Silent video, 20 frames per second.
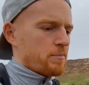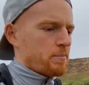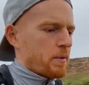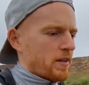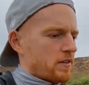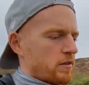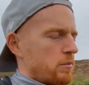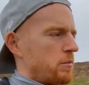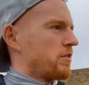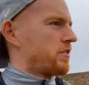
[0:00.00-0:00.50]
back
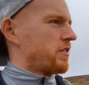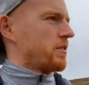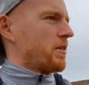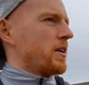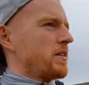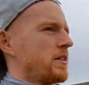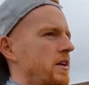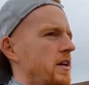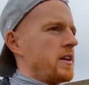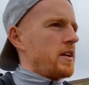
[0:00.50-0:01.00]
towards the
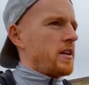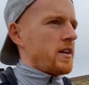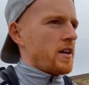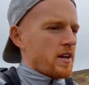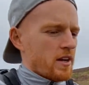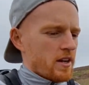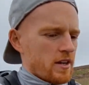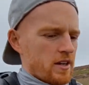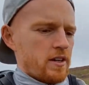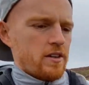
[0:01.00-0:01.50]
road.
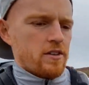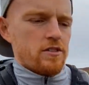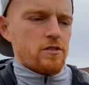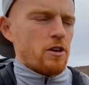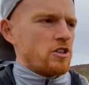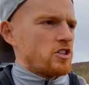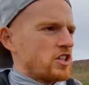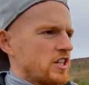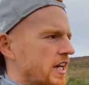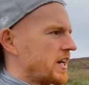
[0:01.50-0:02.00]
So we're
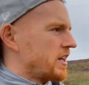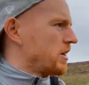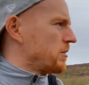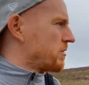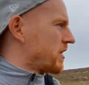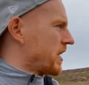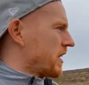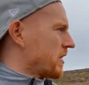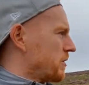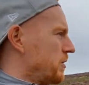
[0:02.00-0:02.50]
actually getting up to
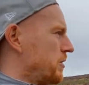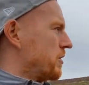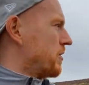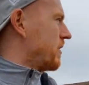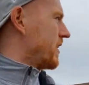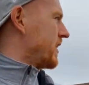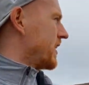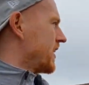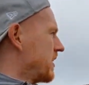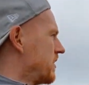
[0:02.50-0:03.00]
that corner
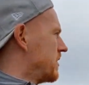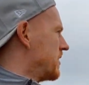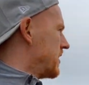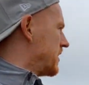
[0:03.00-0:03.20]
right now.